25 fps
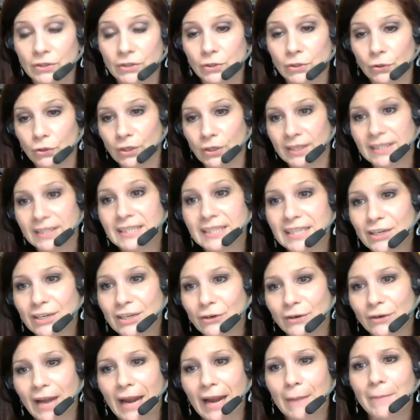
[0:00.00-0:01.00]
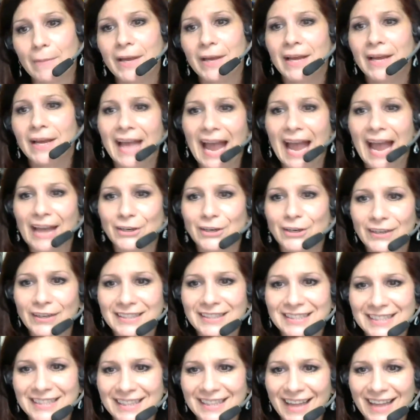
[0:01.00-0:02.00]
So you can see your name and you
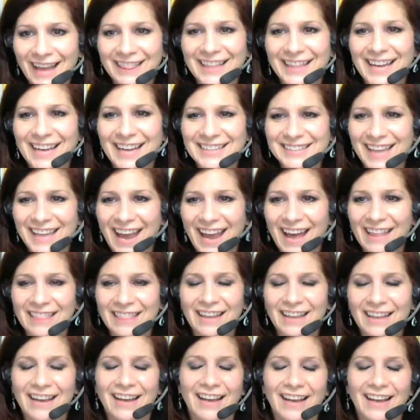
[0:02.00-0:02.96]
can see that. Thanks, Kath.